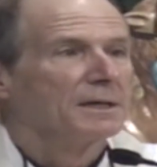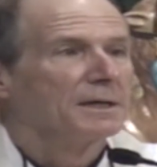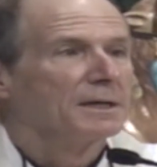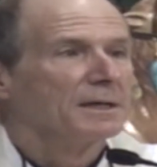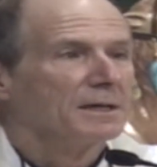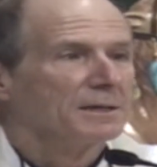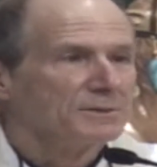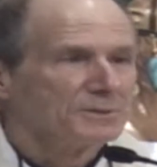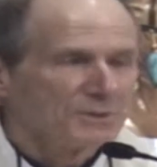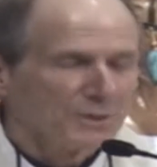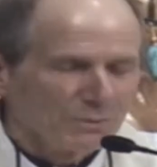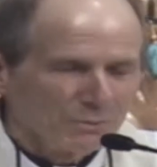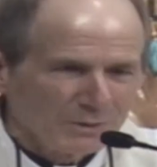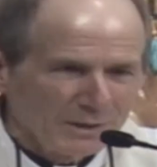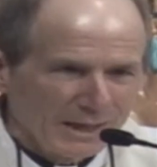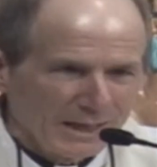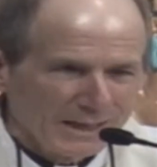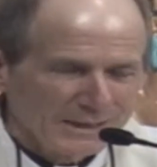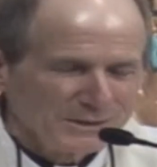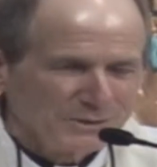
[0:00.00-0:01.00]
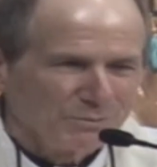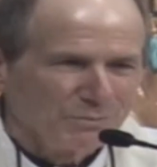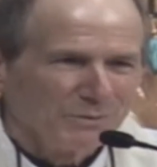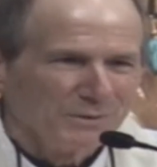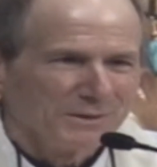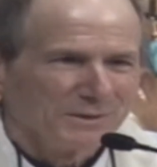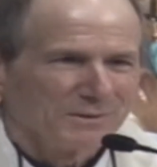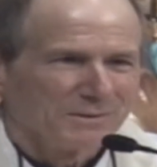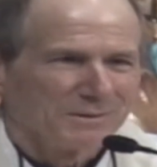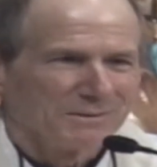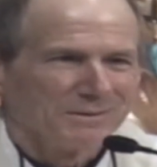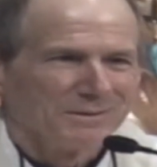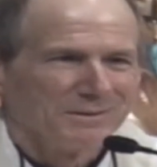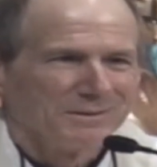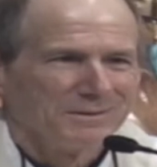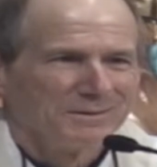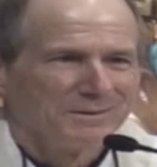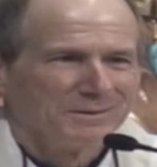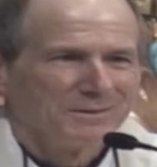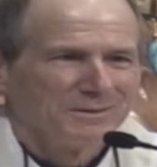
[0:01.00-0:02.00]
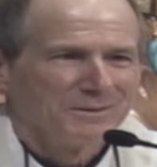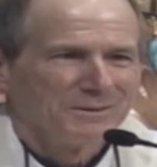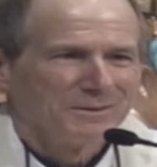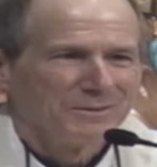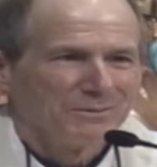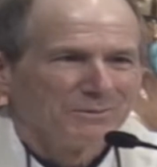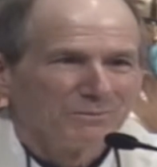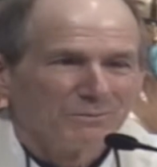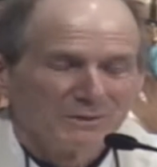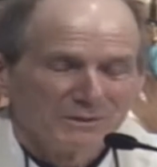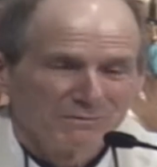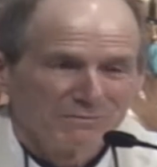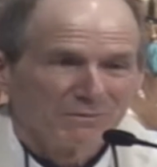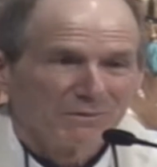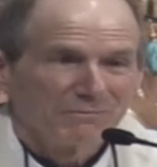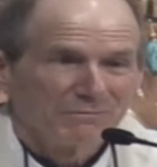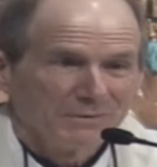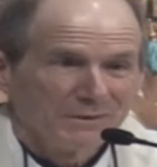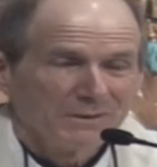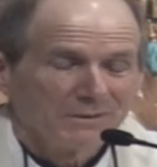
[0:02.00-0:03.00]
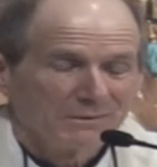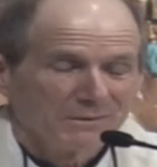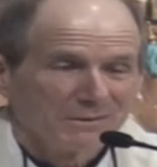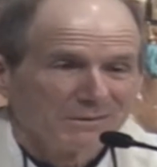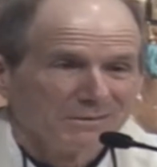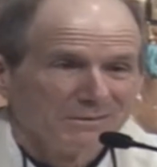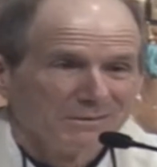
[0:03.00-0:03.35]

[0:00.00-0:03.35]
And so God's will was fulfilled.